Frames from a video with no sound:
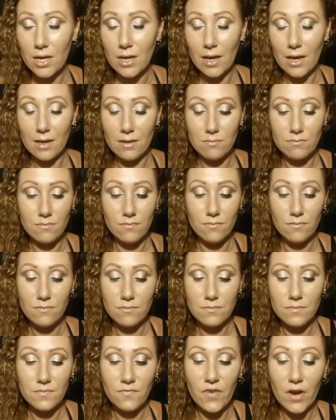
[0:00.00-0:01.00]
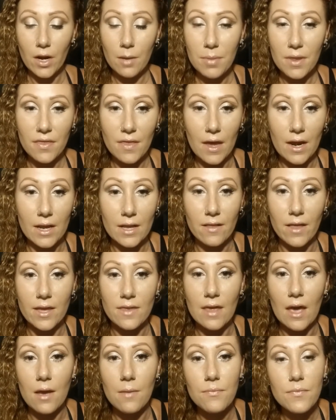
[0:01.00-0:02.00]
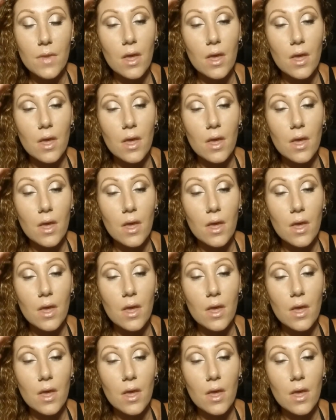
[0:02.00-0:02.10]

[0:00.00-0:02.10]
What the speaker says: I'm very pathetic like that.